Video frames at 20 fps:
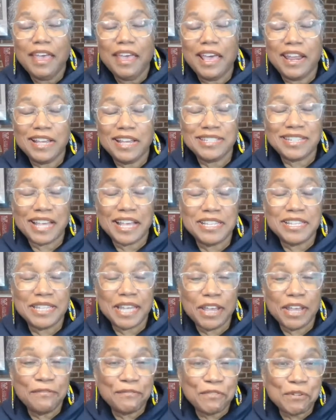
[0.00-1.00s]
And as I
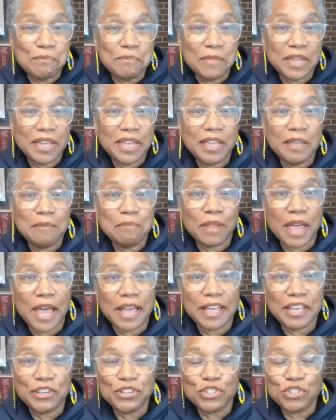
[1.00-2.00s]
said, for me,
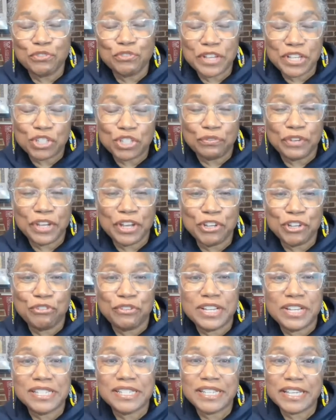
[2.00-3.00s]
Black history is
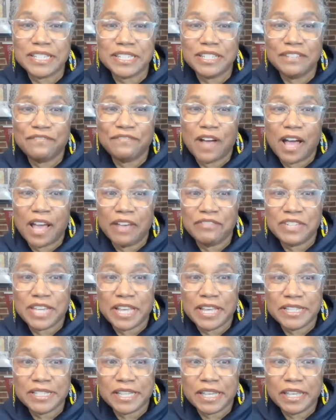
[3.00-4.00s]
365
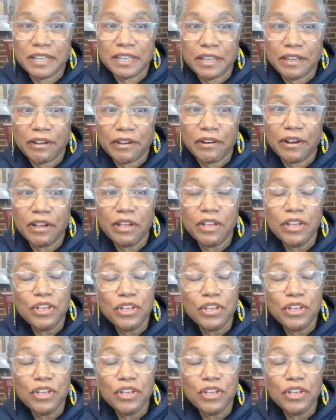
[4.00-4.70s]
days a year.